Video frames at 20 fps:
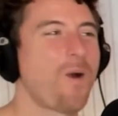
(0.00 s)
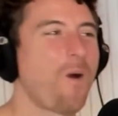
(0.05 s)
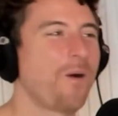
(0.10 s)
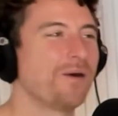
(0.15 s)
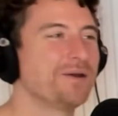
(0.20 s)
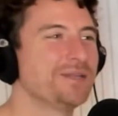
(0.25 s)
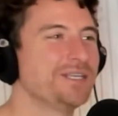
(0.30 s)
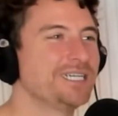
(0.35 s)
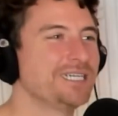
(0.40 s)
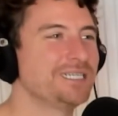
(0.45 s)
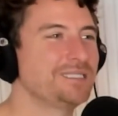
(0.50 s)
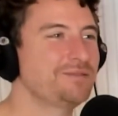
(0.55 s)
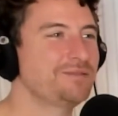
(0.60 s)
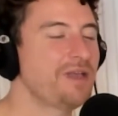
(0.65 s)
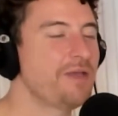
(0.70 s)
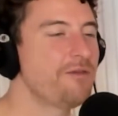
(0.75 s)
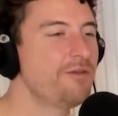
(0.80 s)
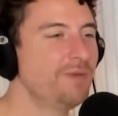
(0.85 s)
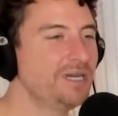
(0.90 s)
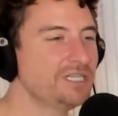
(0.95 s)
Yeah.
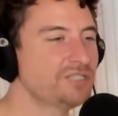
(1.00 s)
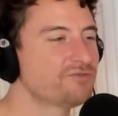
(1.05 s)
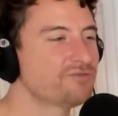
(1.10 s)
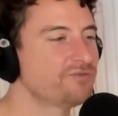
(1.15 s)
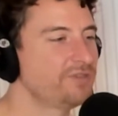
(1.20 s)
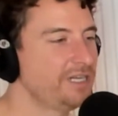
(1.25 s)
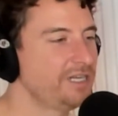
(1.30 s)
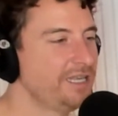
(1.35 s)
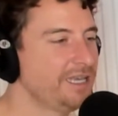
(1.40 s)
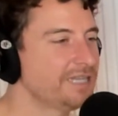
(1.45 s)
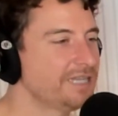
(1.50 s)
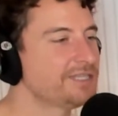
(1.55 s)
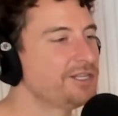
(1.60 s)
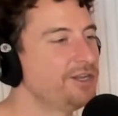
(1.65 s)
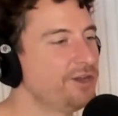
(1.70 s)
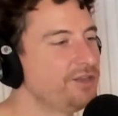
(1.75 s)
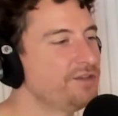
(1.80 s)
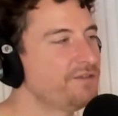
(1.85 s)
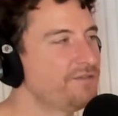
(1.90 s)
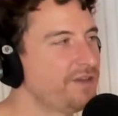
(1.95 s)
And you must really get to know
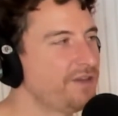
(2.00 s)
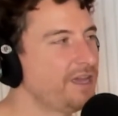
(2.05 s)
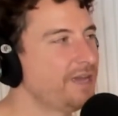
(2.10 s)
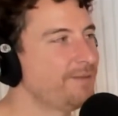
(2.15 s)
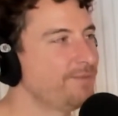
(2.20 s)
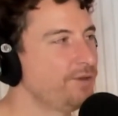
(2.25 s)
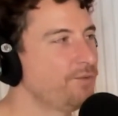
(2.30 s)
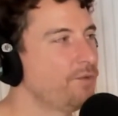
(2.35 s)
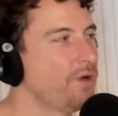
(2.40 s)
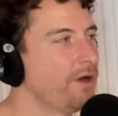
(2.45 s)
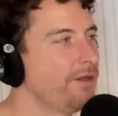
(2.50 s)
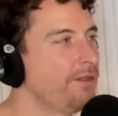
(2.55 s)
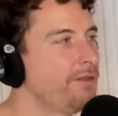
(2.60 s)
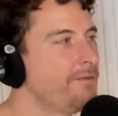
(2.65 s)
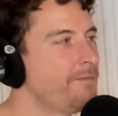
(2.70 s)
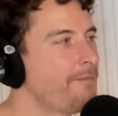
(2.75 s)
your family well.